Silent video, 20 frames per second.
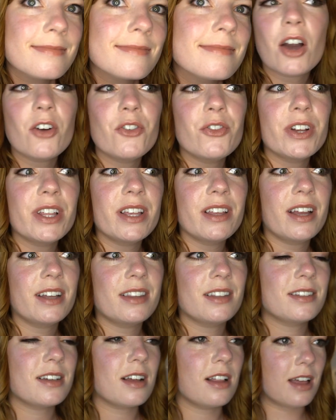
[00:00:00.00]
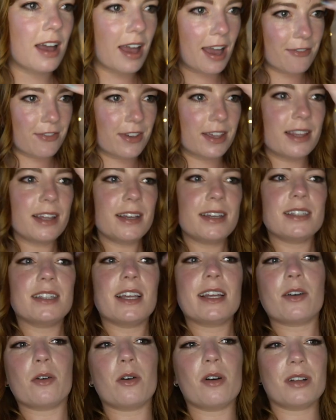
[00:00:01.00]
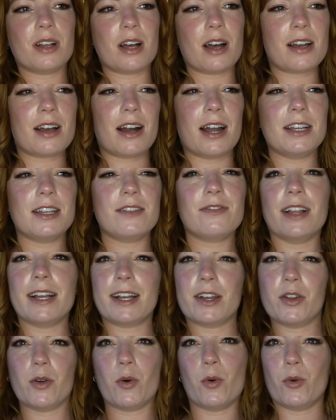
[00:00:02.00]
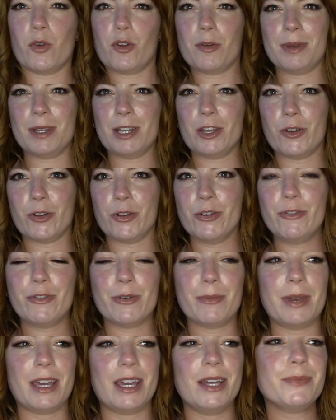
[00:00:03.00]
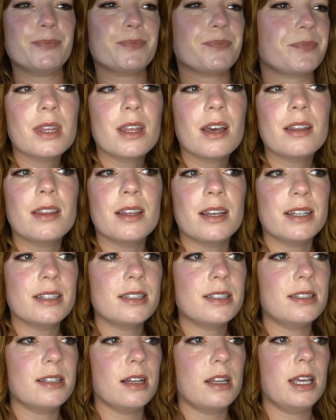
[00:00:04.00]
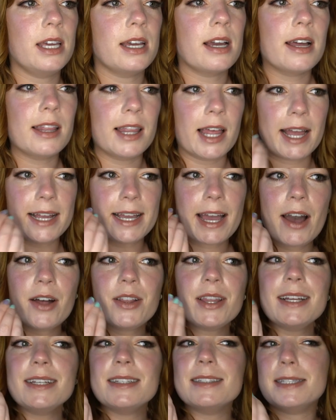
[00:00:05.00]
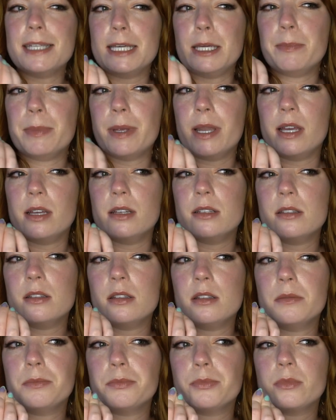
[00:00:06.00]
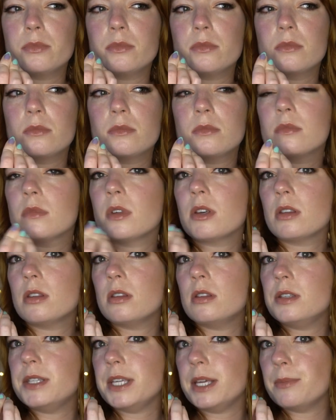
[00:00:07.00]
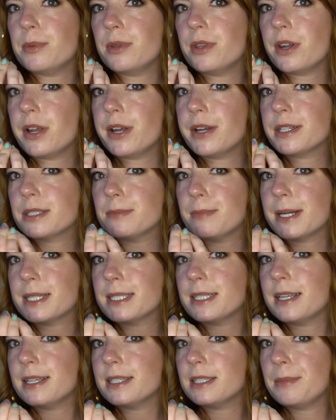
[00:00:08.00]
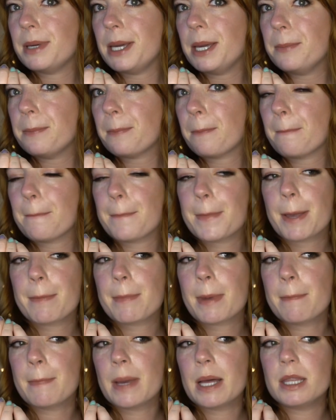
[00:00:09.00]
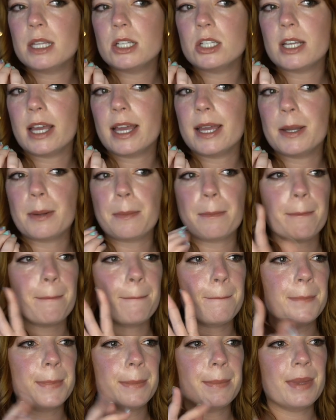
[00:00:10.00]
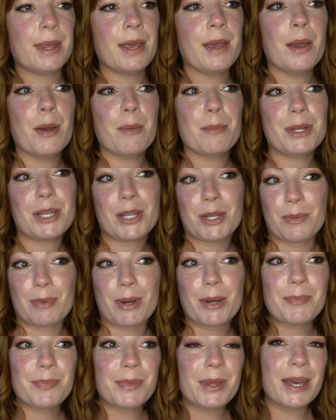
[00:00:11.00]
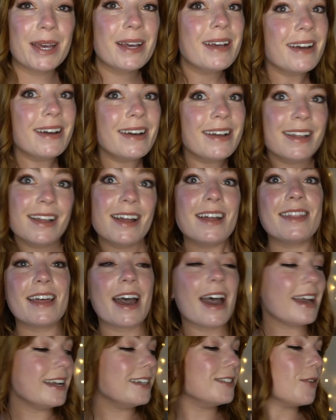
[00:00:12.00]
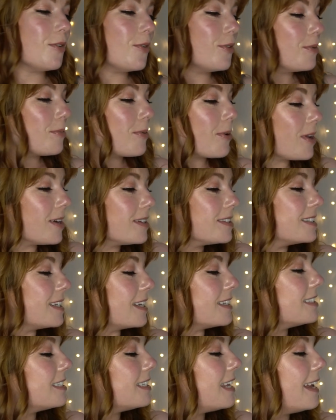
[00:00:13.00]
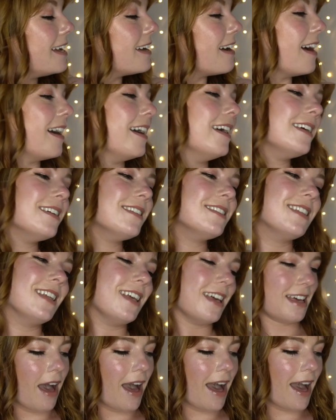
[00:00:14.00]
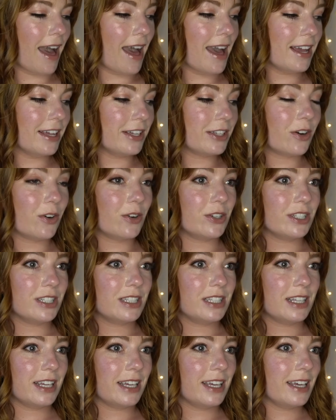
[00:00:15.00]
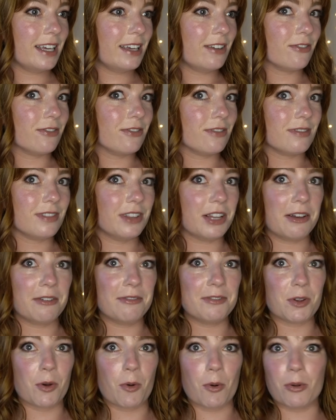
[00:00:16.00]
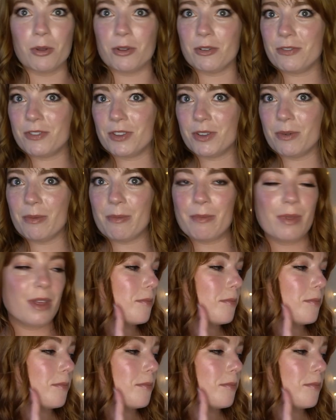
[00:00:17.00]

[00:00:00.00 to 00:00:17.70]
I really like this color. I feel like it's like kind of like an autumny nude for me. I think it's stunning. I like how like deep it is. Like it's deeper than I expected it to be, the shade. But anyway, that is all the products done today, guys. I honestly loved all of them.